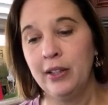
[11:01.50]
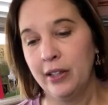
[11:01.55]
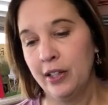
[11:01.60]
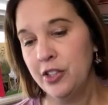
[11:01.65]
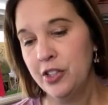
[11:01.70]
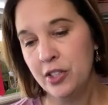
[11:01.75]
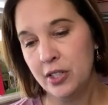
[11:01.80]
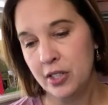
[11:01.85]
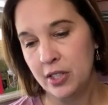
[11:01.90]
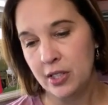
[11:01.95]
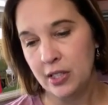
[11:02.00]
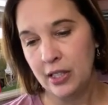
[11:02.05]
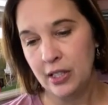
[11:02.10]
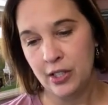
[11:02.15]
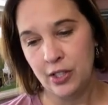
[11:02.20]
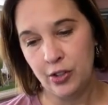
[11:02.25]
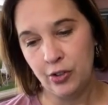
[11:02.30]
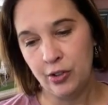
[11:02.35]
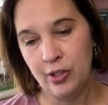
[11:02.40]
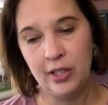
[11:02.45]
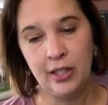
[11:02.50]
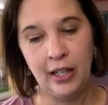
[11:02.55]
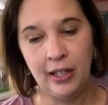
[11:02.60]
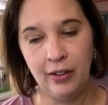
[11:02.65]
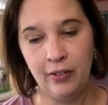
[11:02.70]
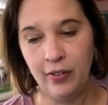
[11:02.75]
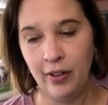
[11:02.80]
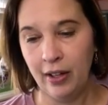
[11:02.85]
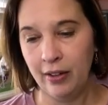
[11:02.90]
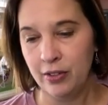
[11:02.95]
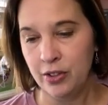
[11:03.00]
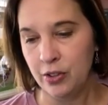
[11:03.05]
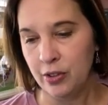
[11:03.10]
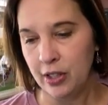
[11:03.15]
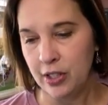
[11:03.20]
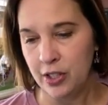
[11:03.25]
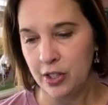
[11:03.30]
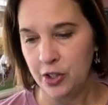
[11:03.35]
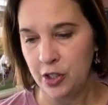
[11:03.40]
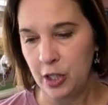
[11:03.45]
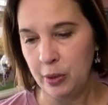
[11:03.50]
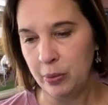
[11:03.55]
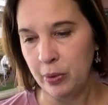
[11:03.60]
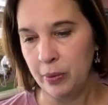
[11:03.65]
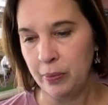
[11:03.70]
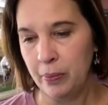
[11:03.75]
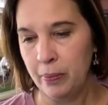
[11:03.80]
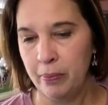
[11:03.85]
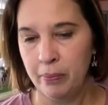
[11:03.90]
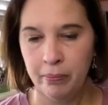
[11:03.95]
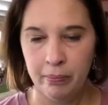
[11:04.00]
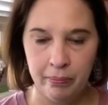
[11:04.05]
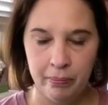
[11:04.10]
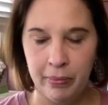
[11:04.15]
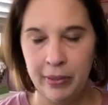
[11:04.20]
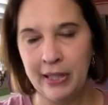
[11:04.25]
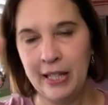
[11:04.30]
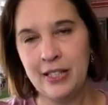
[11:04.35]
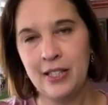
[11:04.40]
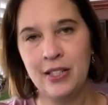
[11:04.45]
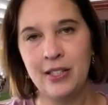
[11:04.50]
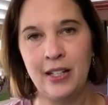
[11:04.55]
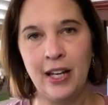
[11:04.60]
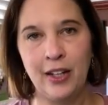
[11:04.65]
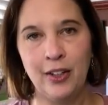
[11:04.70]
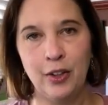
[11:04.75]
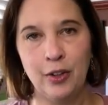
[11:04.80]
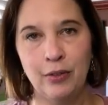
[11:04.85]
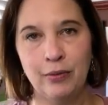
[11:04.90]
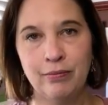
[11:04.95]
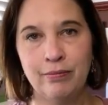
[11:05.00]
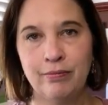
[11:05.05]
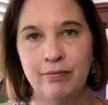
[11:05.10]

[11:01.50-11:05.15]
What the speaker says: lunch is $13.95. So that's cheaper. But that's a side note.